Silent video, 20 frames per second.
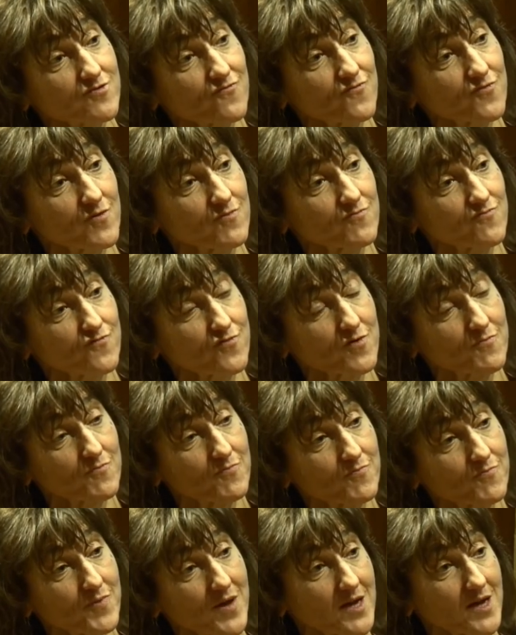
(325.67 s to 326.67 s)
from,
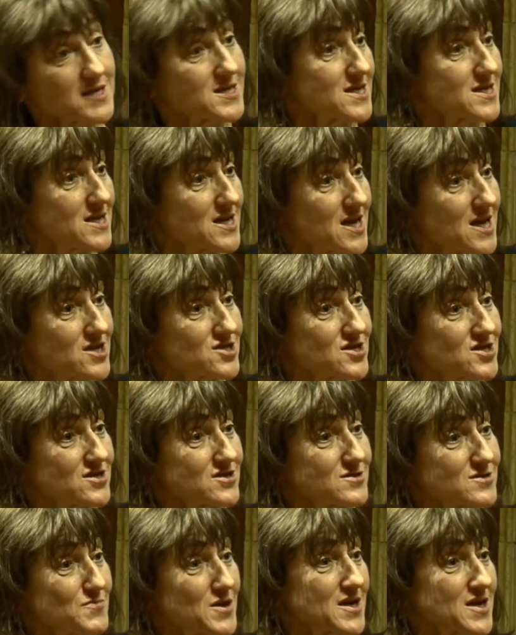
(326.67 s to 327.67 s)
from being a
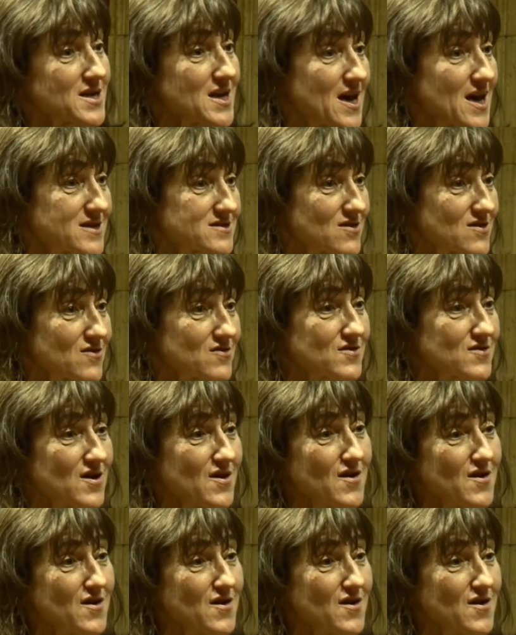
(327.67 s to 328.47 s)
teenager to being an adult,